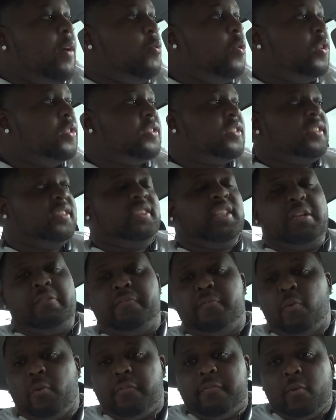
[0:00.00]
wants to see
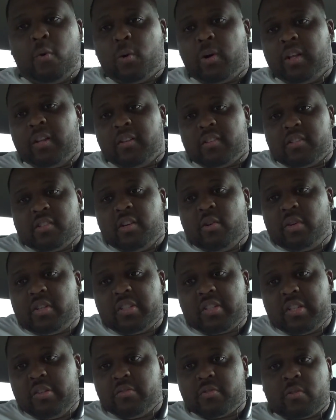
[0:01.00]
440. There's no
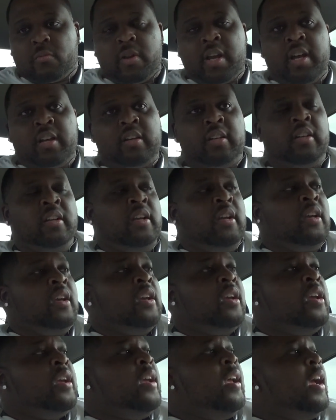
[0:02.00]
excuse around it.
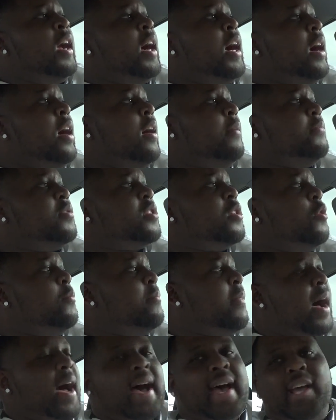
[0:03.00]
So
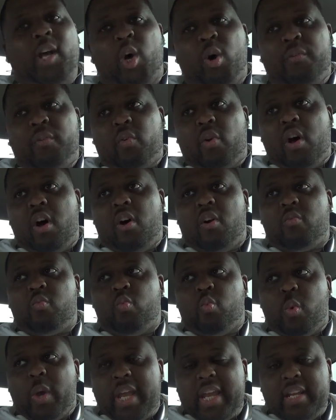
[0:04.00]
my overall
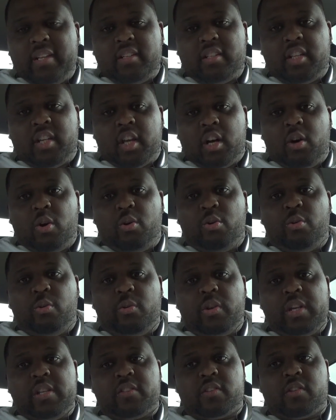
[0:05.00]
weight
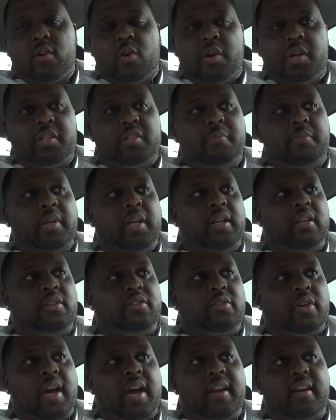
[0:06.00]
goal is going to be to
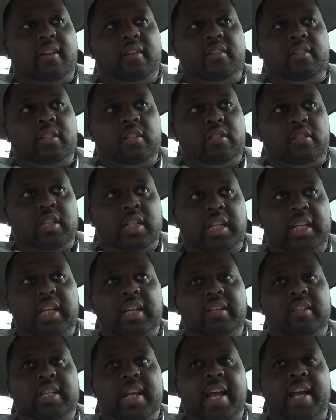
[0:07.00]
try to
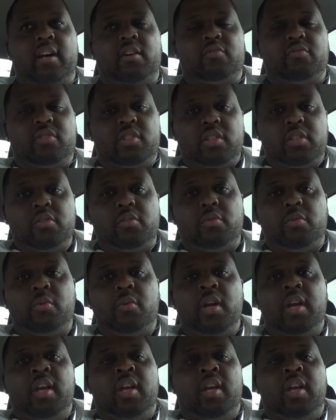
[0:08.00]
get down to